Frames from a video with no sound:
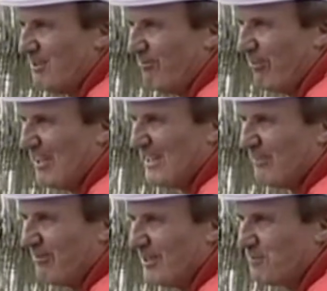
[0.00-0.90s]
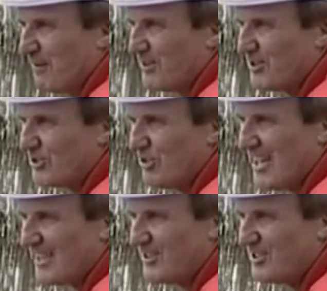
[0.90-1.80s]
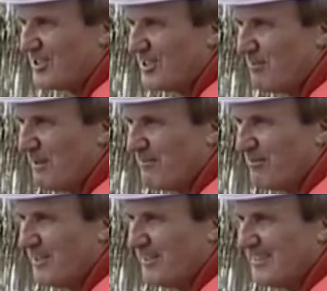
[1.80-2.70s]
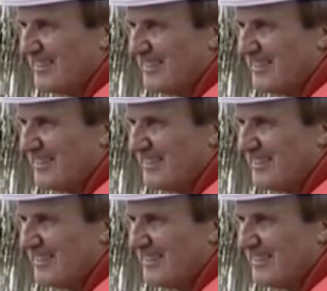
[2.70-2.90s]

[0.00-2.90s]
didn't feel the fish, but I struck just as it went for the